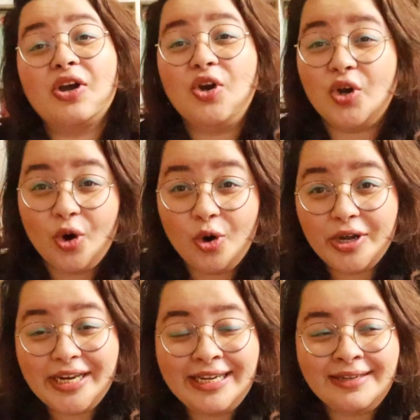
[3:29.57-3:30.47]

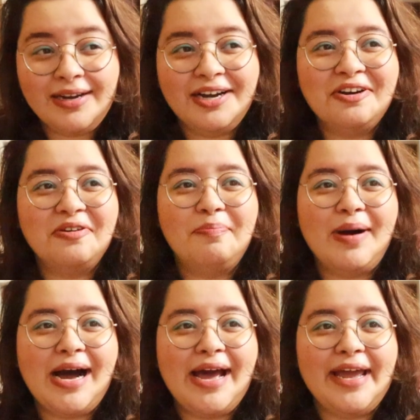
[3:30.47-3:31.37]
Glory
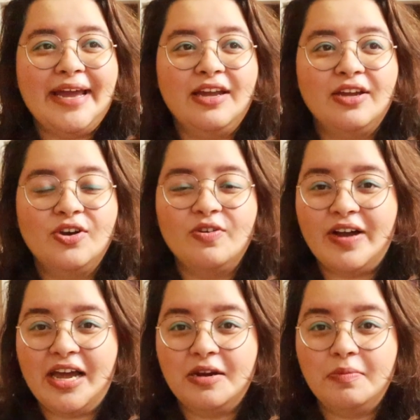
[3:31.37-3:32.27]
by
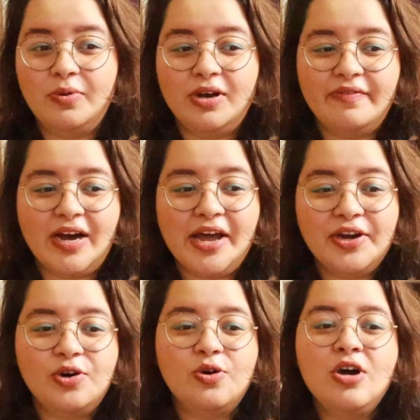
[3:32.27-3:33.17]
NoViolet
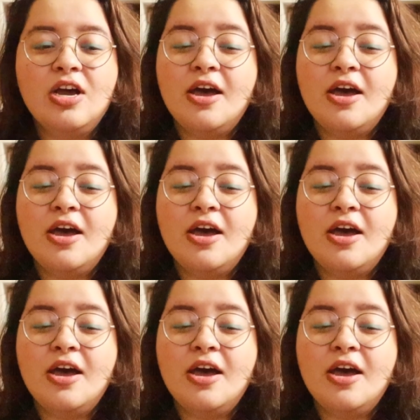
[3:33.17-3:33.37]
Bulawayo,